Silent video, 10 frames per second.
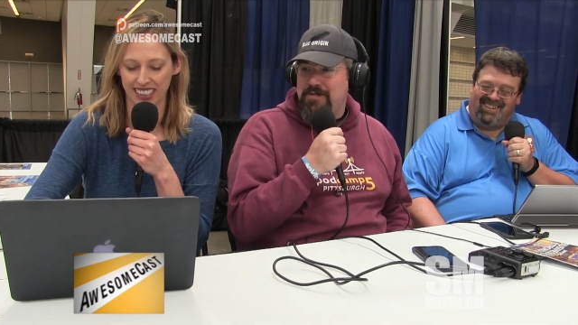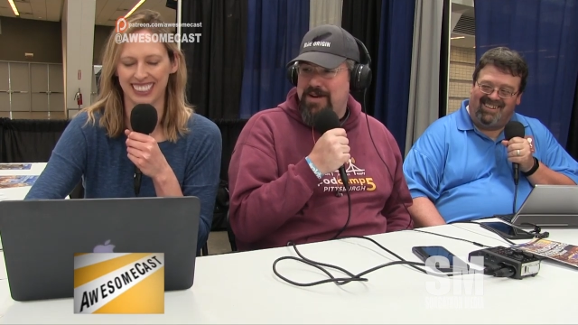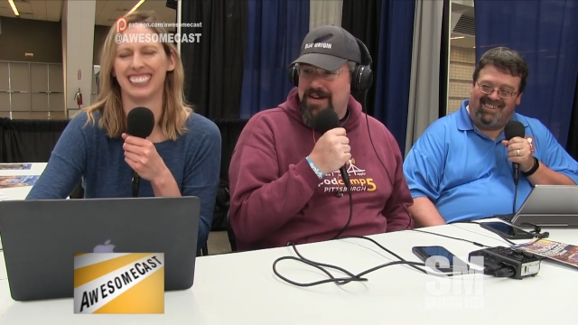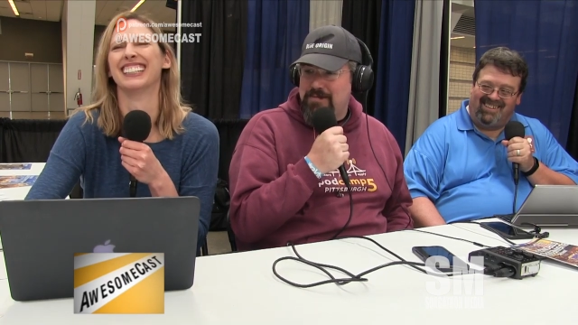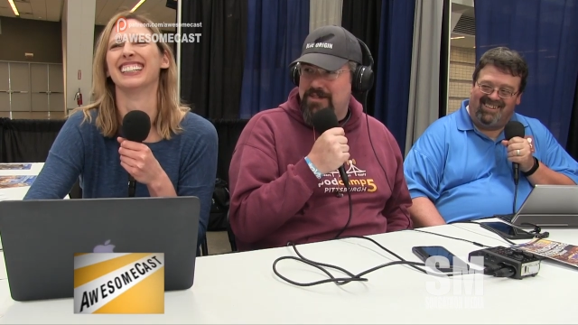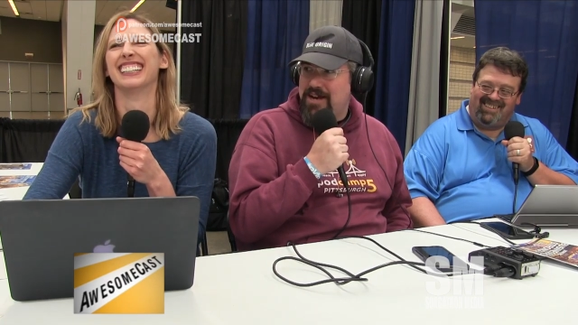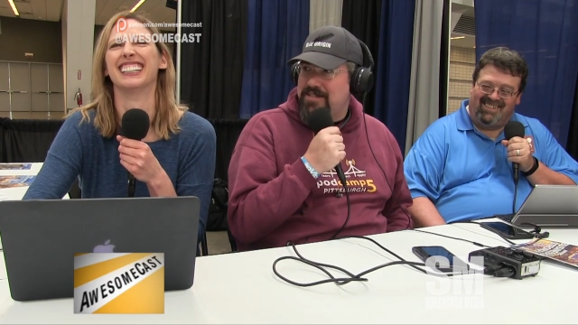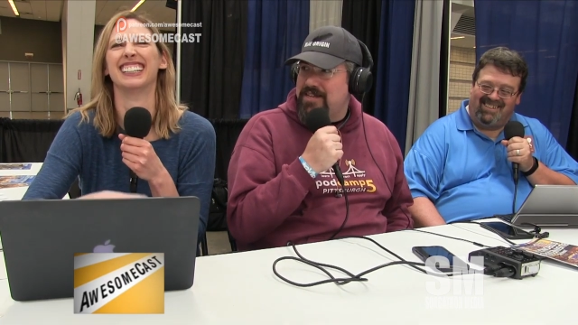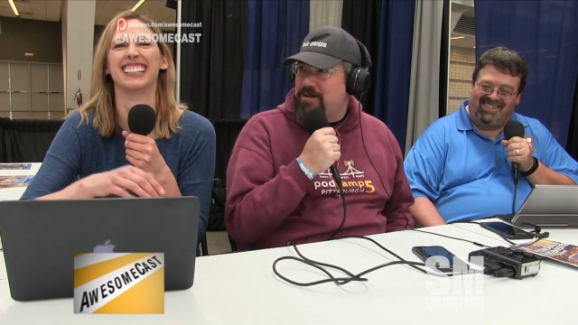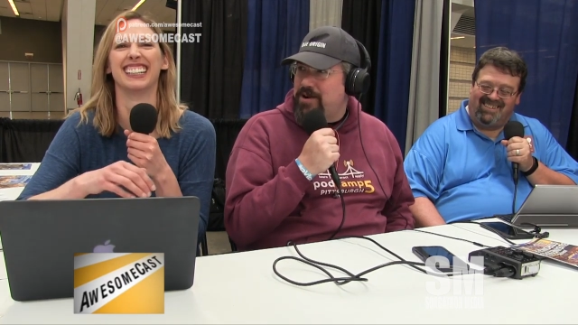Speaker 1: Everybody comes to us
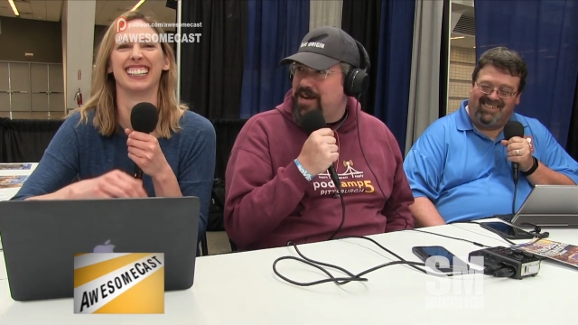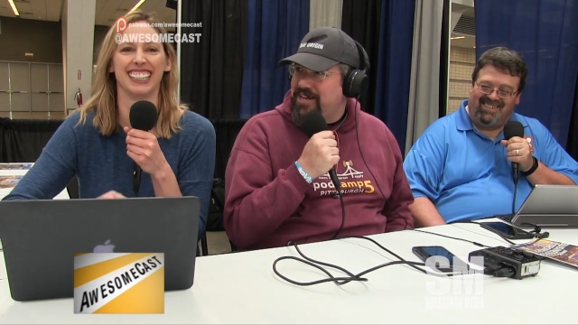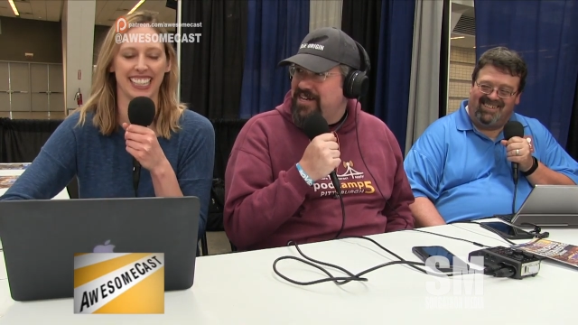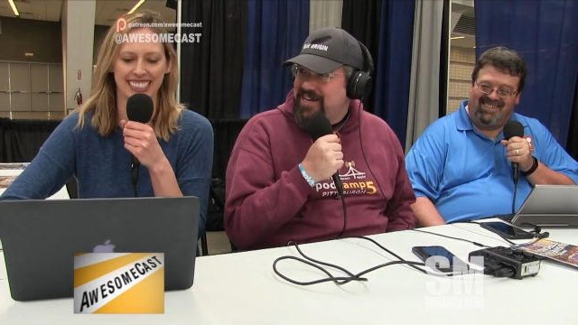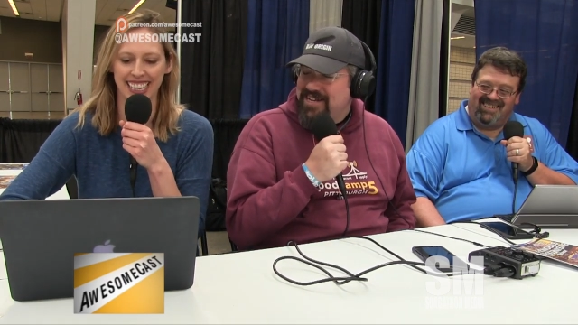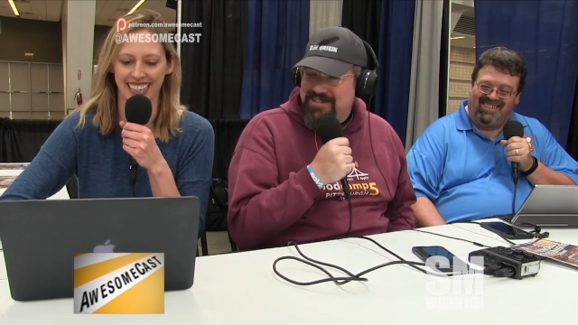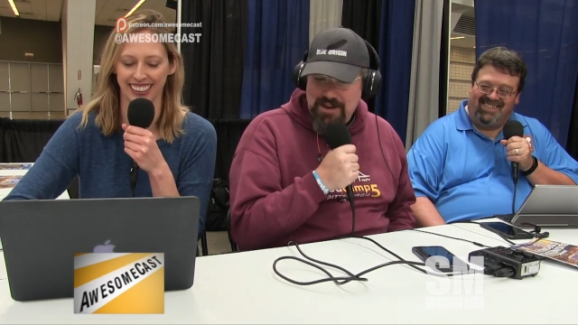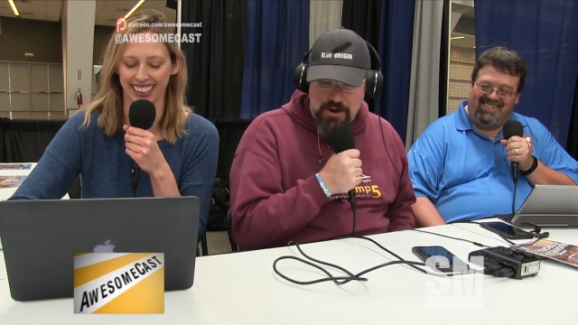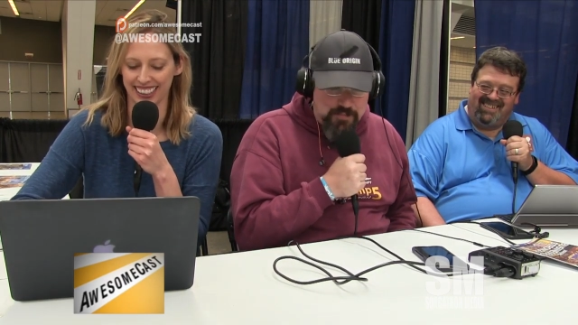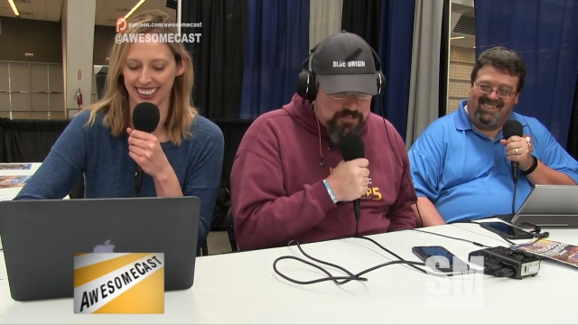now, right? Exactly.
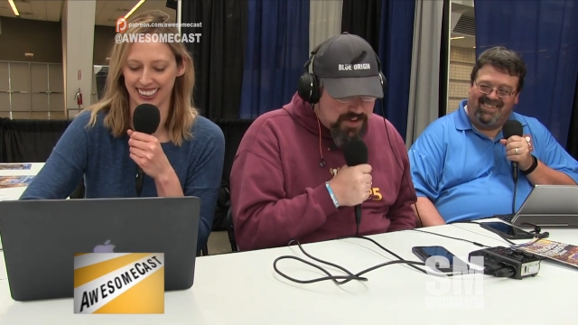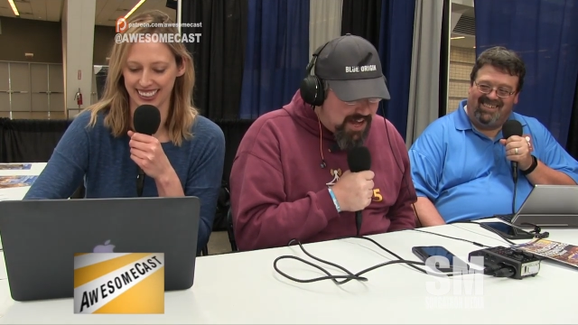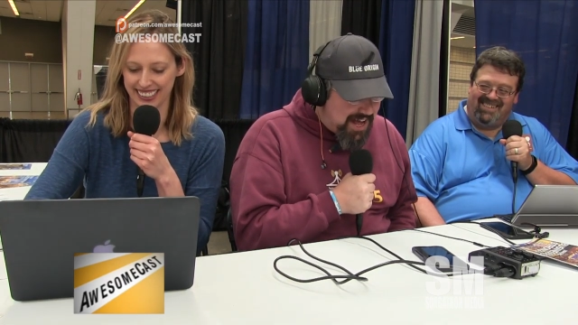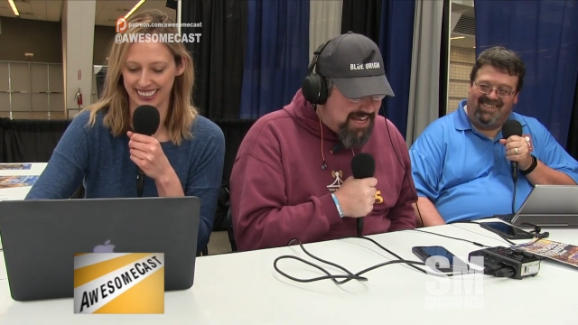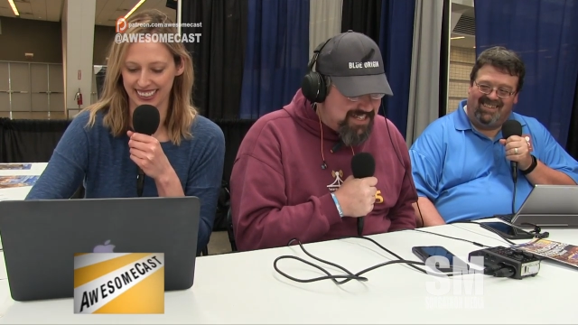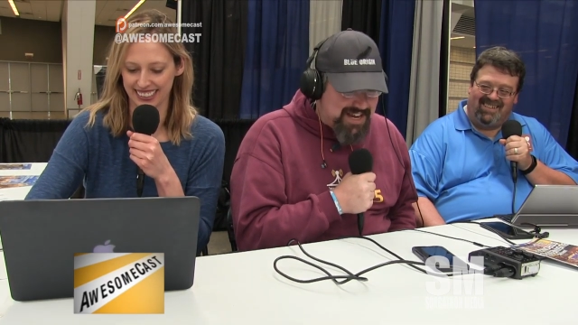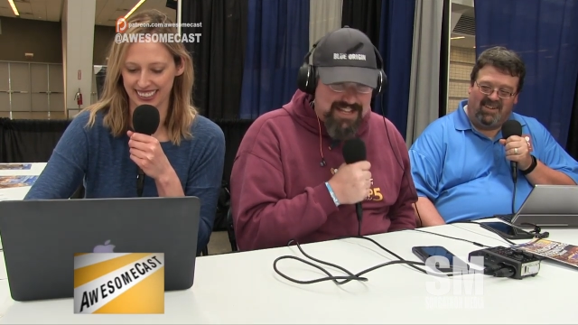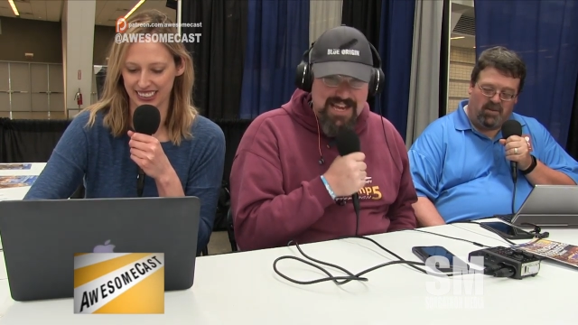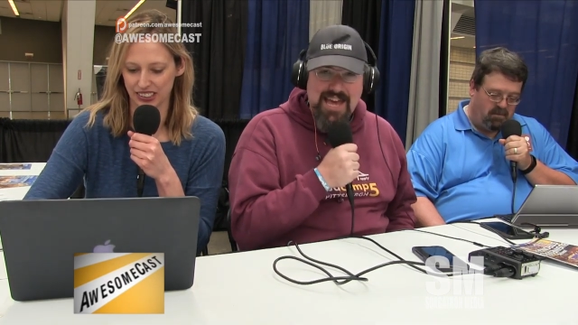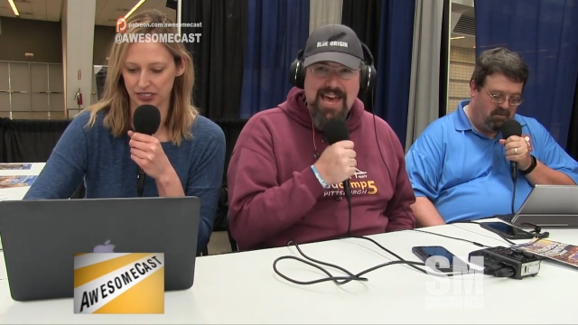So uh, it's not
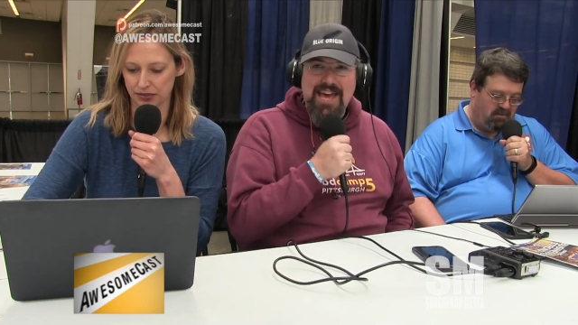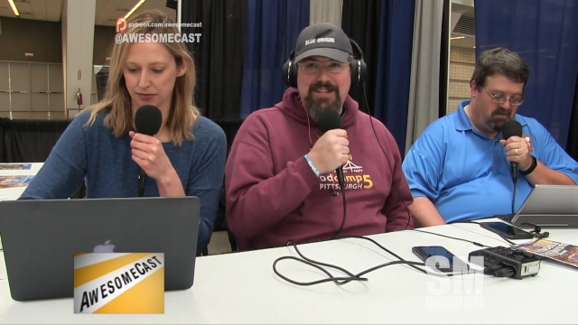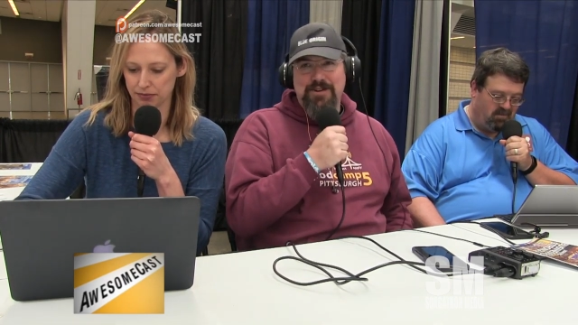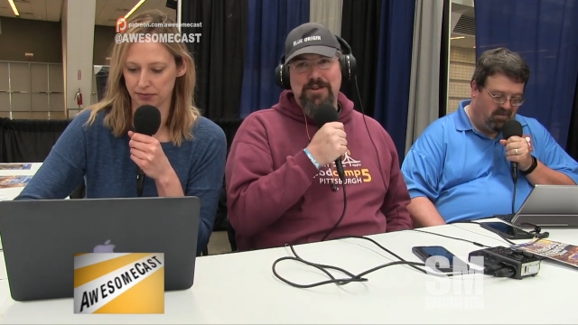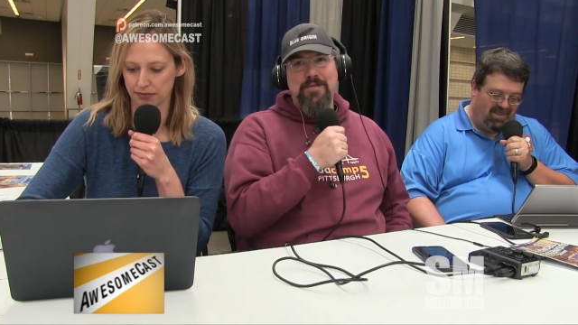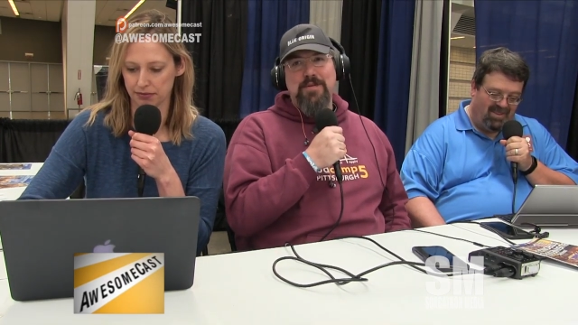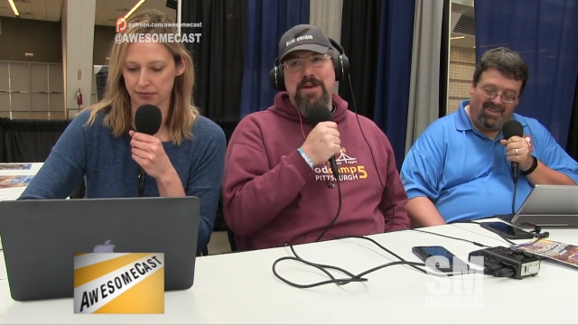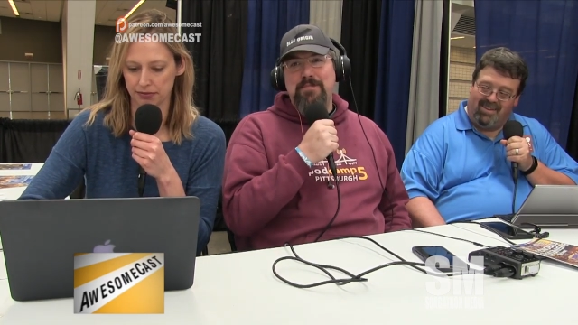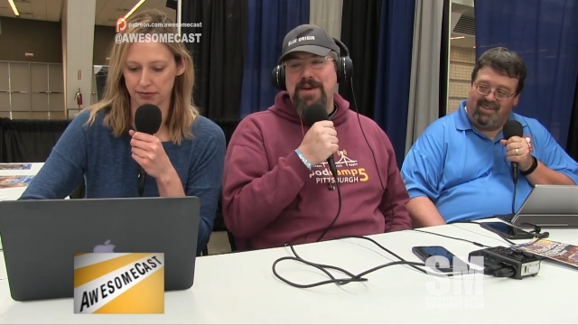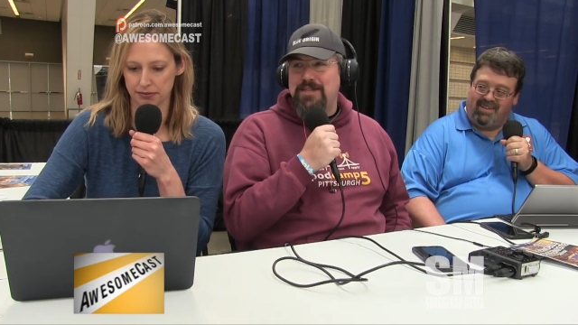like hey, don't come to
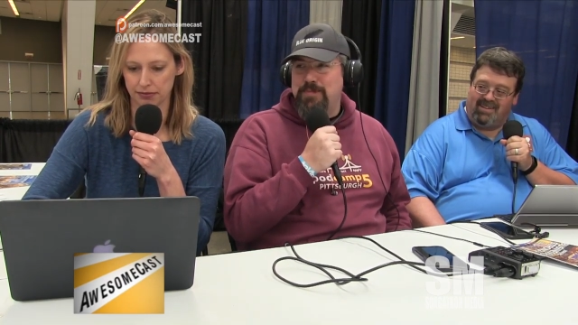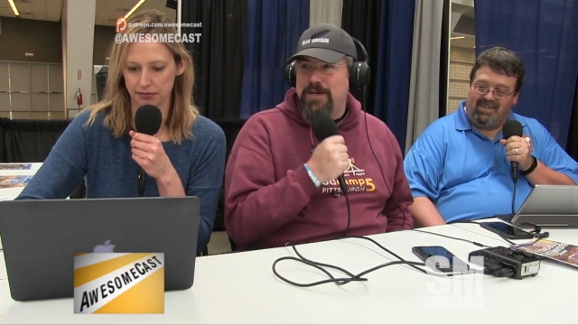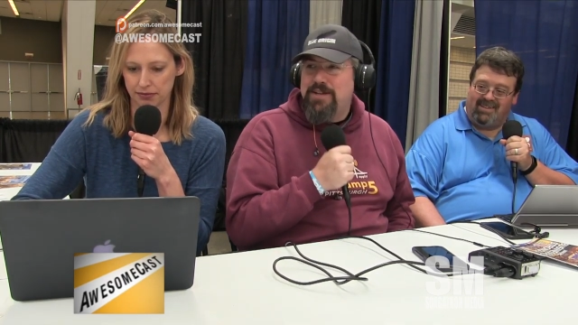my basement.